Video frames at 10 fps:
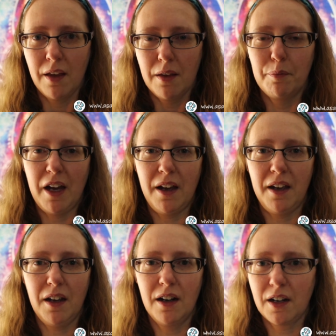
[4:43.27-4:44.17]

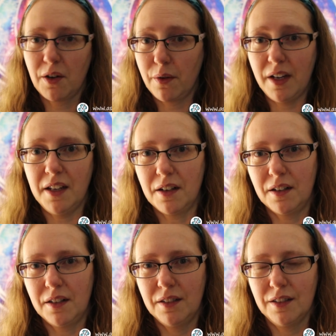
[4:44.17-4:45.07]
by our
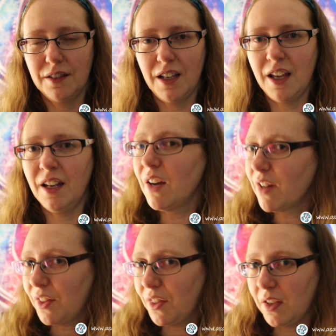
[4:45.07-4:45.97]
creator and
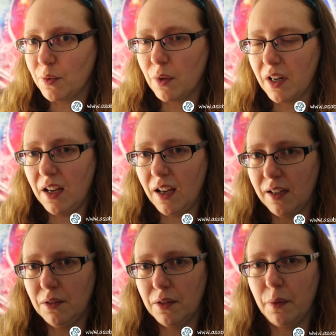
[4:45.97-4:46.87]
everything is working
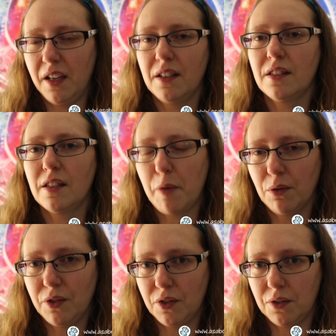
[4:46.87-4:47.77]
out the way it's
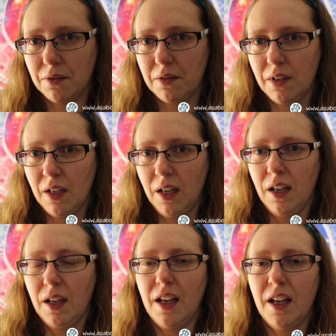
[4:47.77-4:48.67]
supposed to.
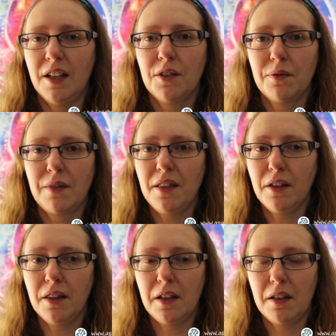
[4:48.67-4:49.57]
And
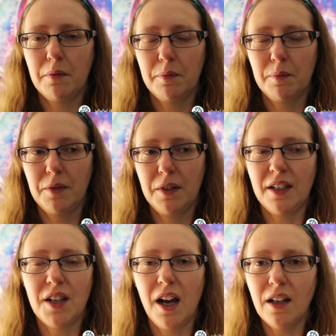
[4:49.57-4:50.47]
rather than
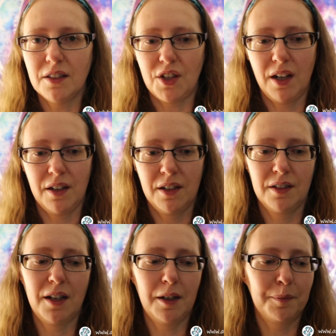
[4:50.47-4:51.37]
idolat-
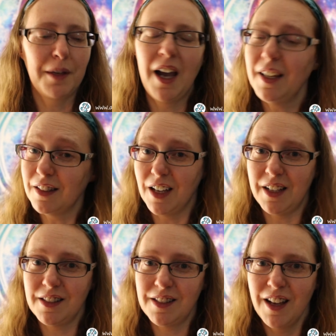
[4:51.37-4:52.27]
um,
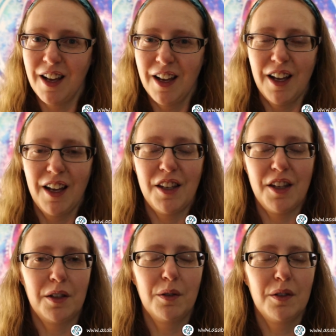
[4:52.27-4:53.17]
idolize, you
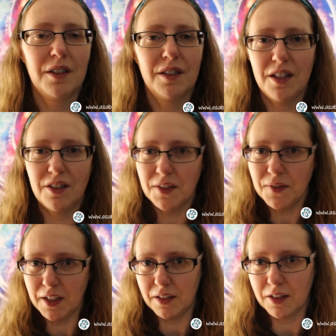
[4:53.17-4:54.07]
know, these
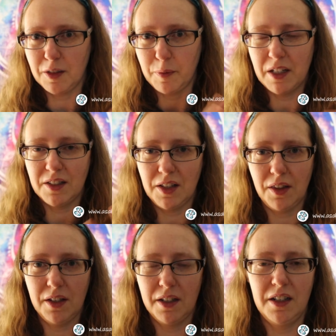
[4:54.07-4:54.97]
different conspiracy
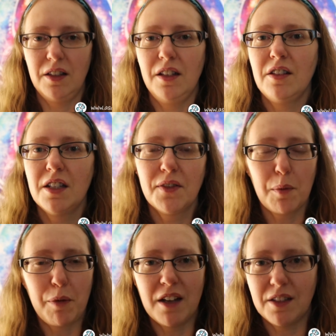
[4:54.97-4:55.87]
theories and these
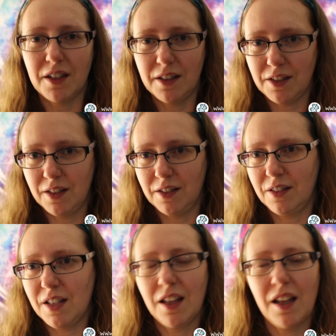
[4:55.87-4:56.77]
different presidents and
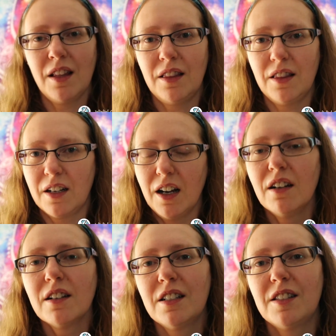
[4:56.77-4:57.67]
thinking that they're
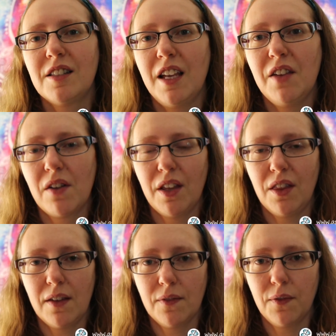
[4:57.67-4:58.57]
all going to save
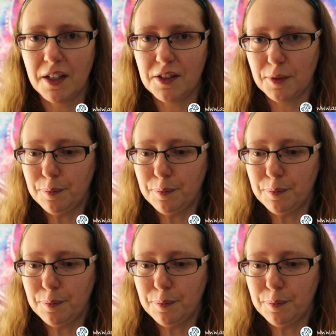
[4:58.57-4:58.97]
everything for us,